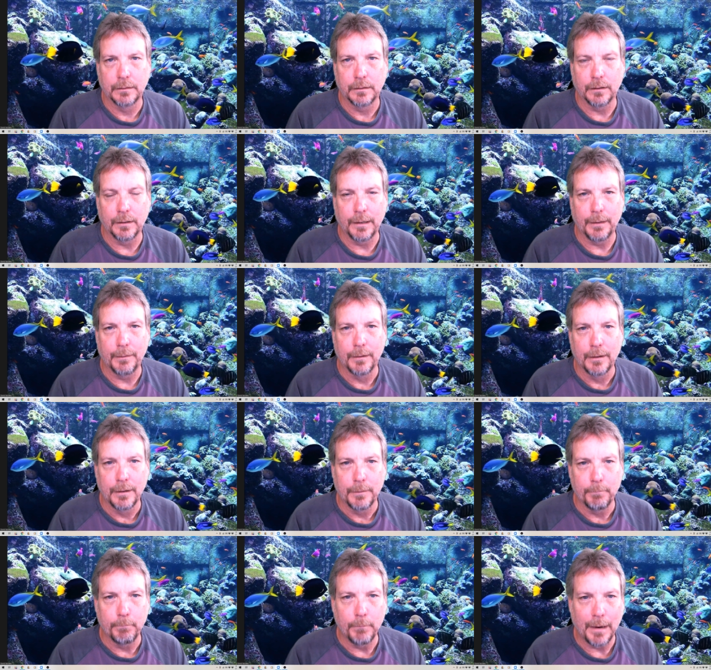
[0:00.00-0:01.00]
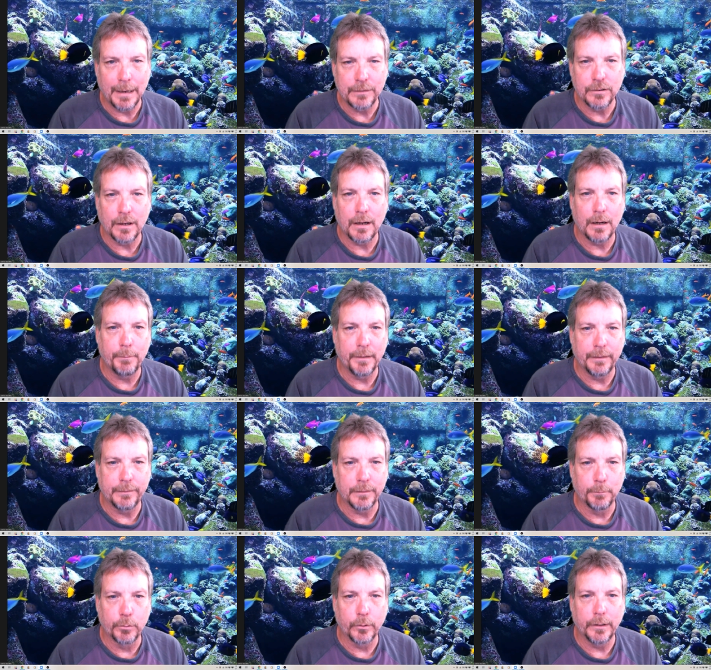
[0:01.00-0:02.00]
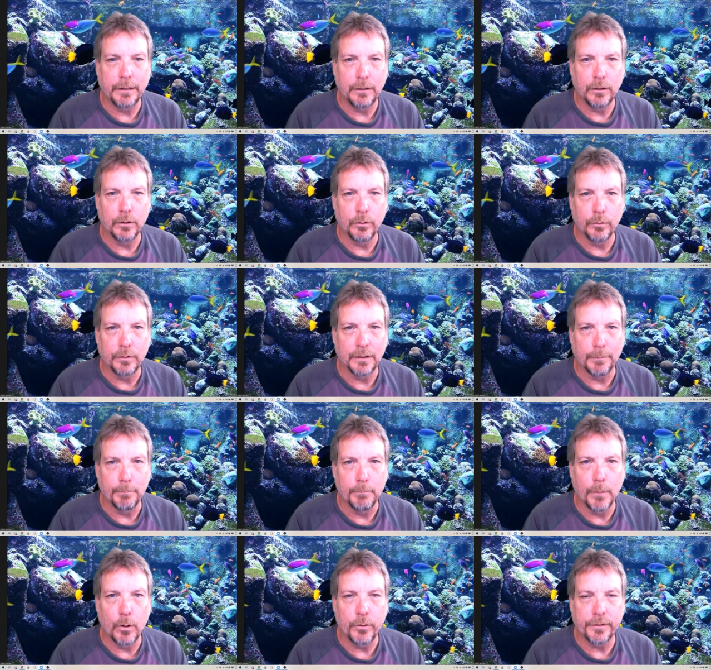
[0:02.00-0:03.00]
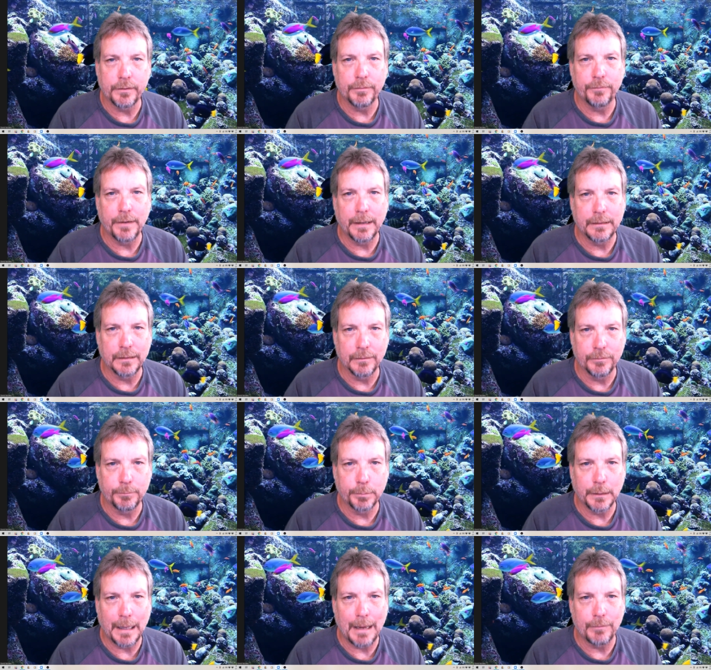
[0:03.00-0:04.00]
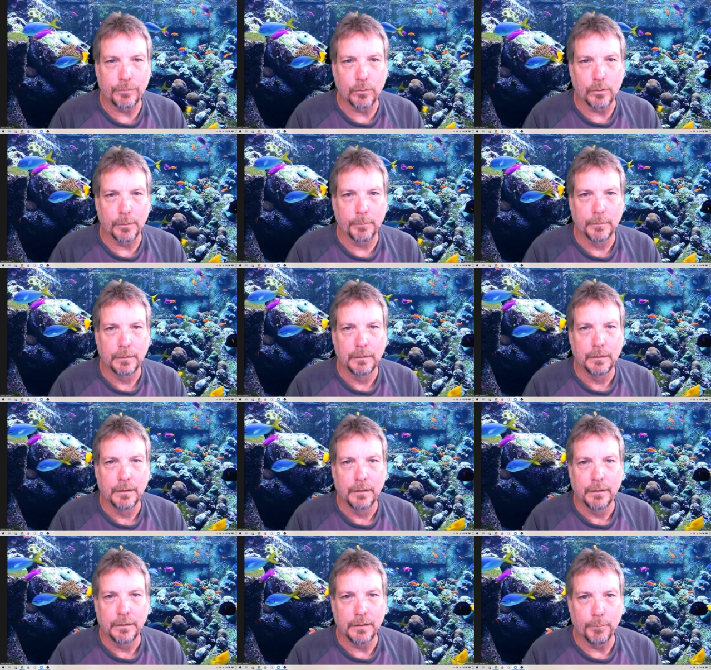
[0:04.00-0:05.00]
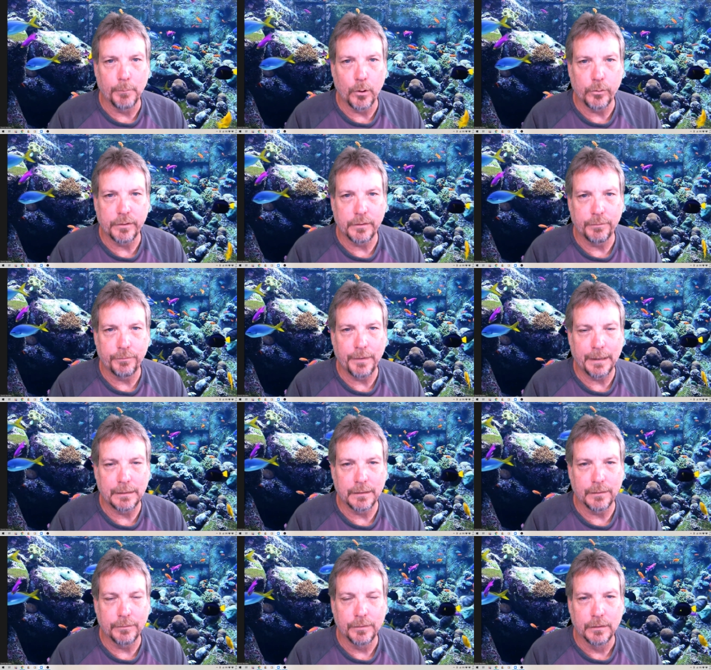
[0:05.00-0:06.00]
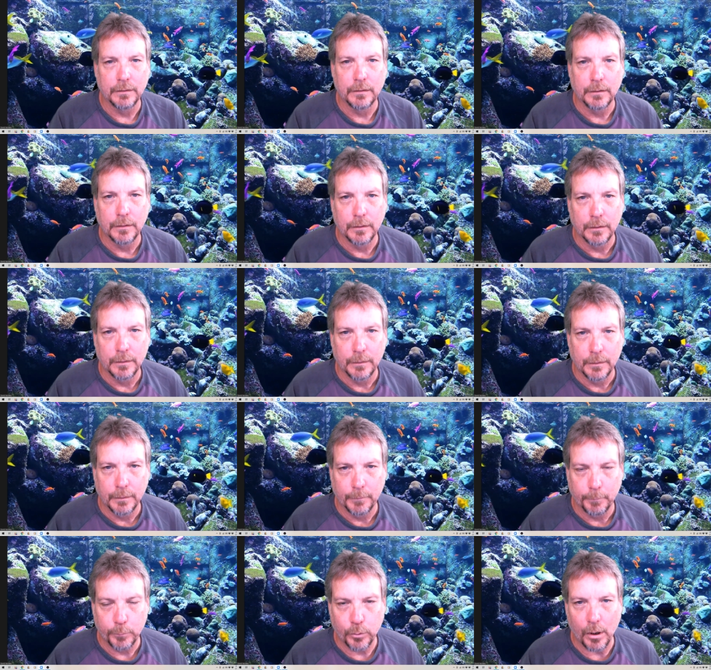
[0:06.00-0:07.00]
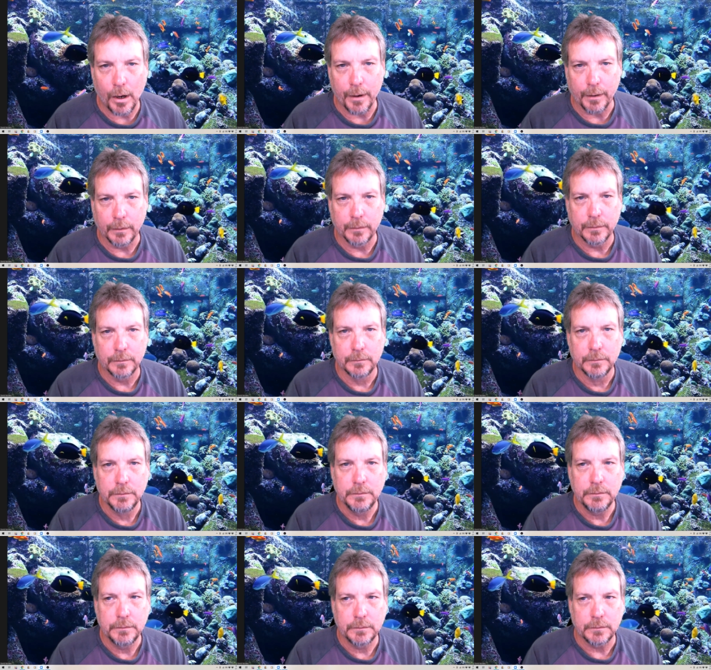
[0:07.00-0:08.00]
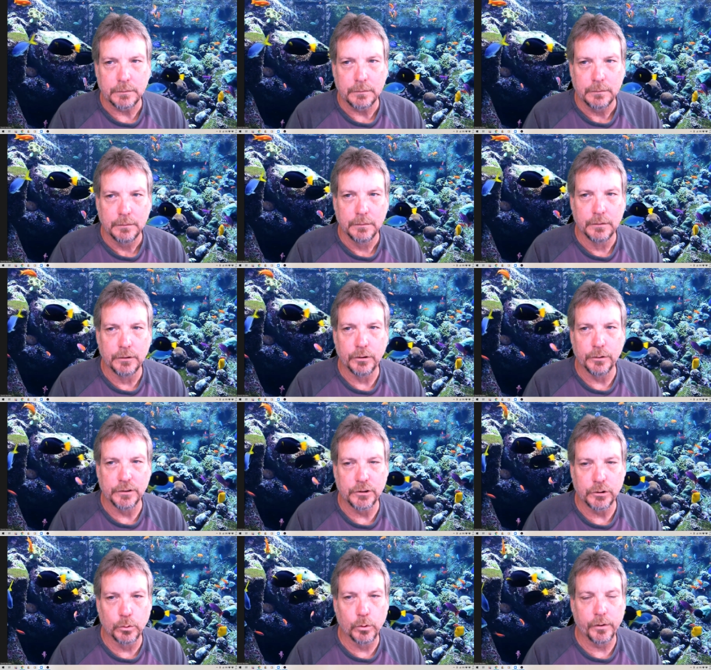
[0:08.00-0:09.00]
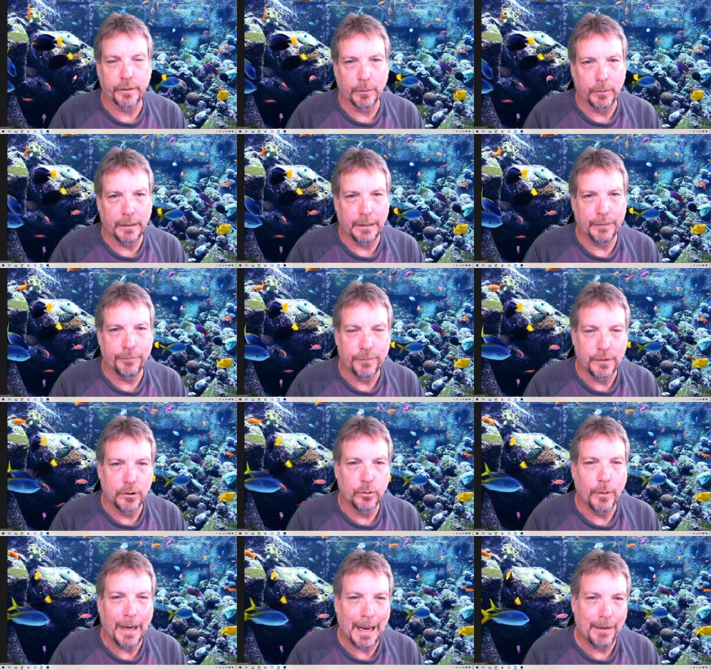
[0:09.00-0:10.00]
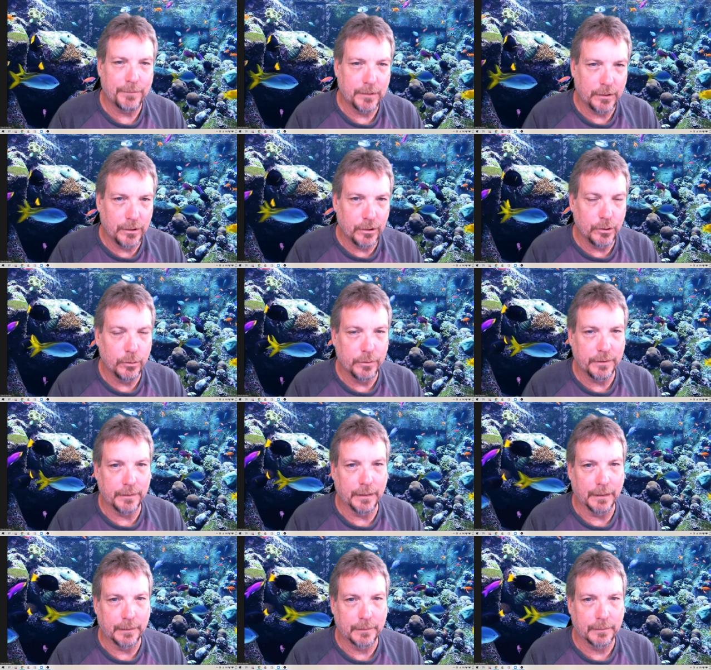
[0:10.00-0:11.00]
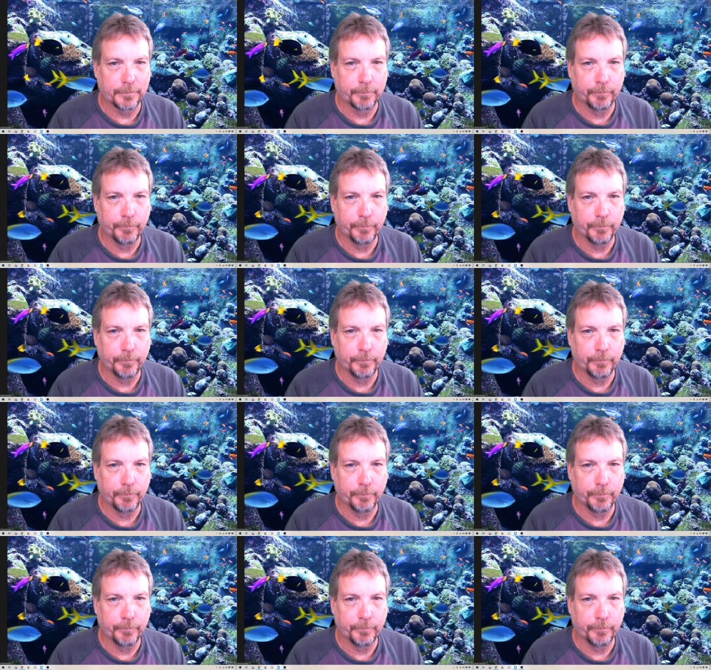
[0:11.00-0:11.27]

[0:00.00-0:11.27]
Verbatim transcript: All right. My job is to bring you the most effective platform, the most effective product to ensure that if you have to use this,